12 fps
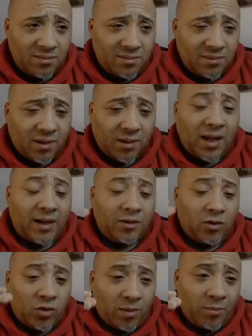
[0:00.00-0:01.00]
Like
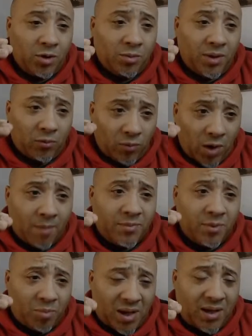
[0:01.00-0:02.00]
the criminal that robbed
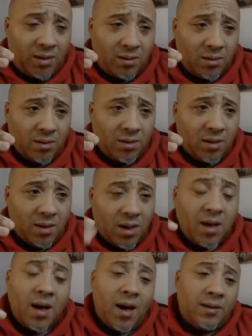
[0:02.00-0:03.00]
the bank
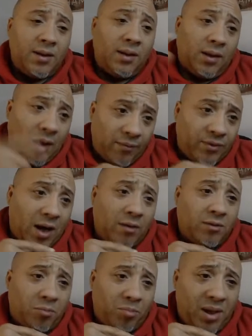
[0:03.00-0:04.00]
and he left
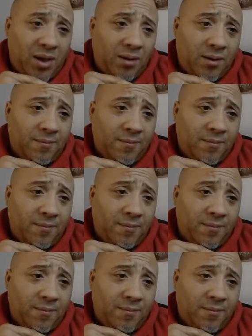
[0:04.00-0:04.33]
out the bank